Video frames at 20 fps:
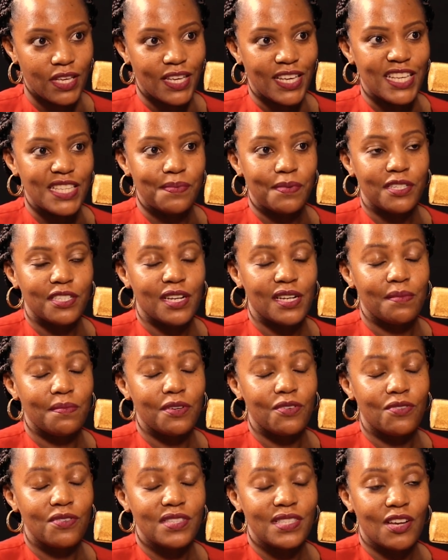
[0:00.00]
especially
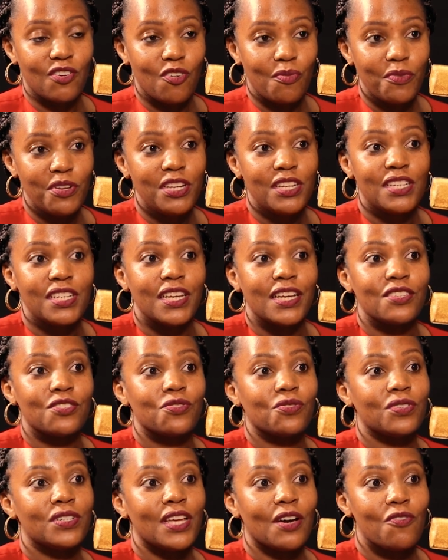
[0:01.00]
because the community has
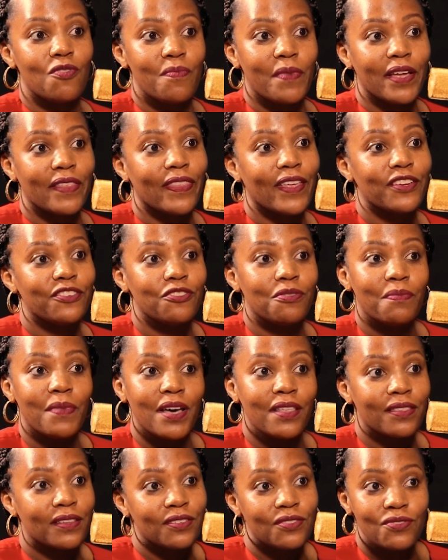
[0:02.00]
told a woman that your
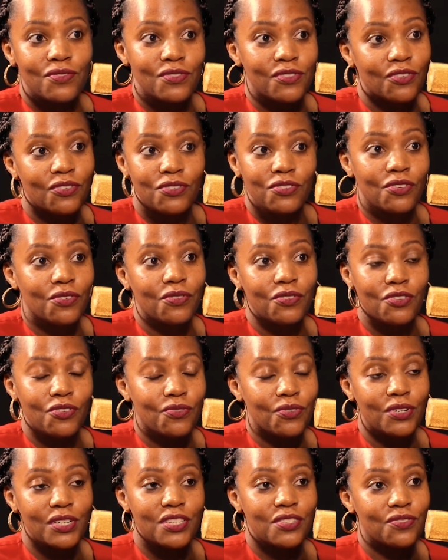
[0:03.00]

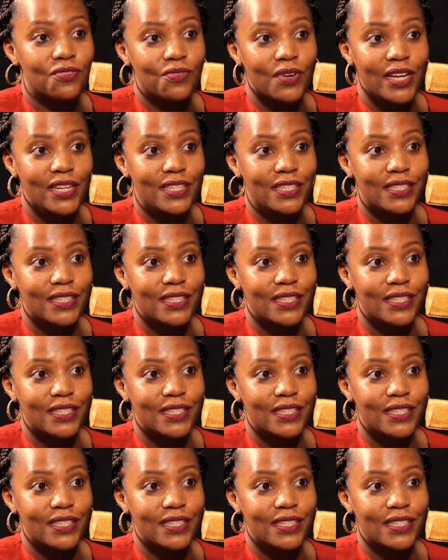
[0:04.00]
role is to what?